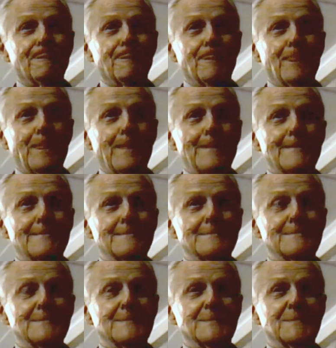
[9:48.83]
Okay, here's a
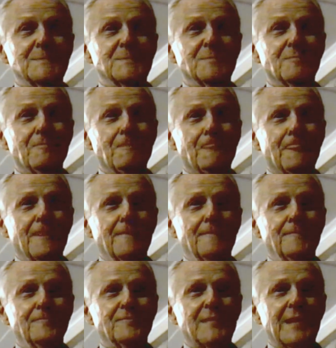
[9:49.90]
wild card.
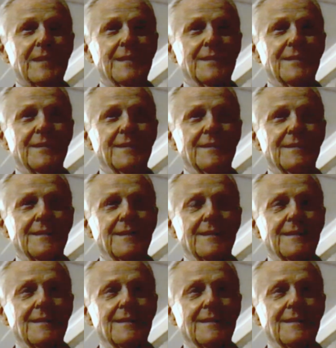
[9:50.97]
Jerry Blavat.